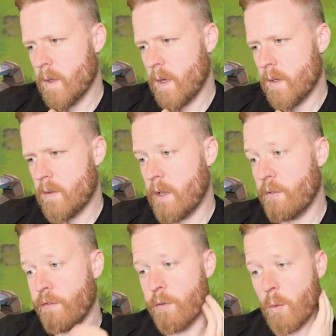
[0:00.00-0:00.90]
And take
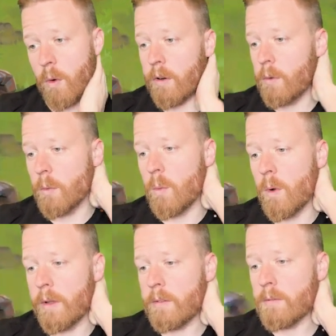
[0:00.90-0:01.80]
4 and go to
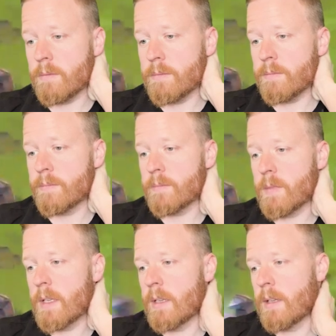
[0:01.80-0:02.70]
1.
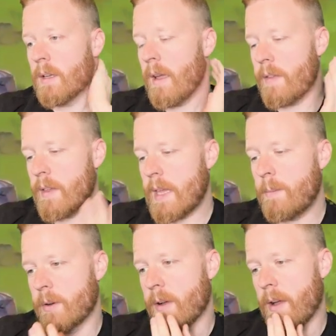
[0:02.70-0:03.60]
And they keep
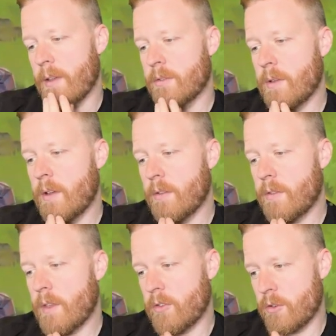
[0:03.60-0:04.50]
their guys. So here's
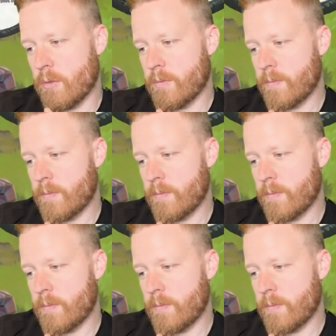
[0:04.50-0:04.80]
the issue.